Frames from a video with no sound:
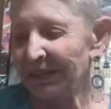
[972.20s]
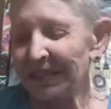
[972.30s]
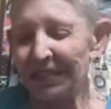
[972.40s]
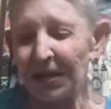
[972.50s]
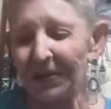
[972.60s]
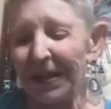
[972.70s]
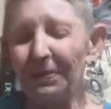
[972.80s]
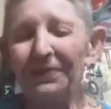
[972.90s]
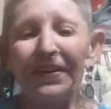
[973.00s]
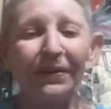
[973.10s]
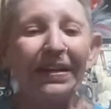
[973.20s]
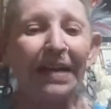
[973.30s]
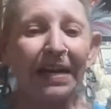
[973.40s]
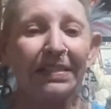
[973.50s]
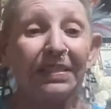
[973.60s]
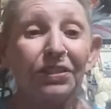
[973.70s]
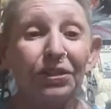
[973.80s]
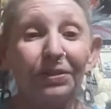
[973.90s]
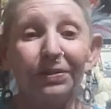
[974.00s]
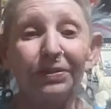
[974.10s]
So they were very nice
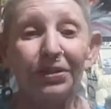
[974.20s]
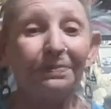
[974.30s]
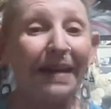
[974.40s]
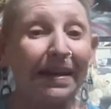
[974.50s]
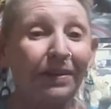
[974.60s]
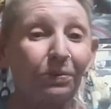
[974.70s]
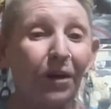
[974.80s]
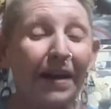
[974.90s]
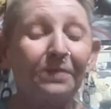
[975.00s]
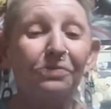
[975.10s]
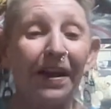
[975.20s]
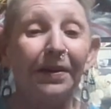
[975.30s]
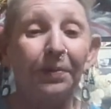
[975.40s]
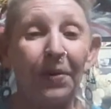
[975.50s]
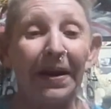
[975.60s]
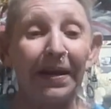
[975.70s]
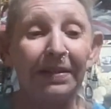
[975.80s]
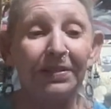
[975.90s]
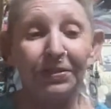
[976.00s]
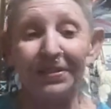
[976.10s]
to make it right
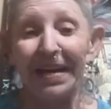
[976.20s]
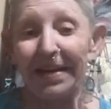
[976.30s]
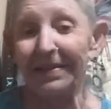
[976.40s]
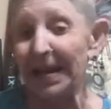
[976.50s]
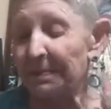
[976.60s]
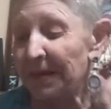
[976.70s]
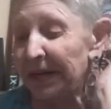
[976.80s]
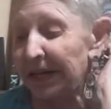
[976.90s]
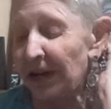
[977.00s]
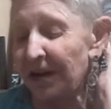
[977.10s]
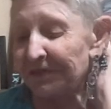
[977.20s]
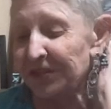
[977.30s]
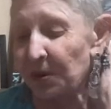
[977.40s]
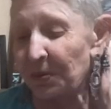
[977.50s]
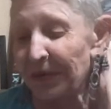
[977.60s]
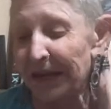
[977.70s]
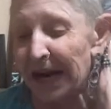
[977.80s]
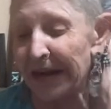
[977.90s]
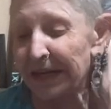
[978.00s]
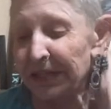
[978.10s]
away, to take that money off so that
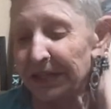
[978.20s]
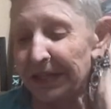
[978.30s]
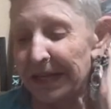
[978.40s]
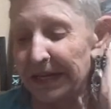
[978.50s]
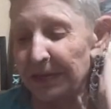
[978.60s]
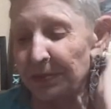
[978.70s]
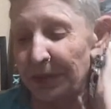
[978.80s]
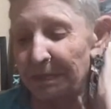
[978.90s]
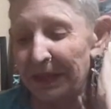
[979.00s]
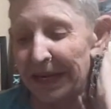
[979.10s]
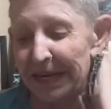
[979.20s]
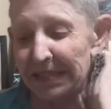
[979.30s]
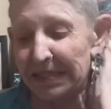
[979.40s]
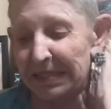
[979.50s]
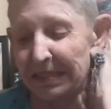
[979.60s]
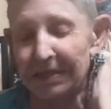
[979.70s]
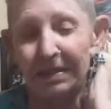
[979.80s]
I could get it replaced.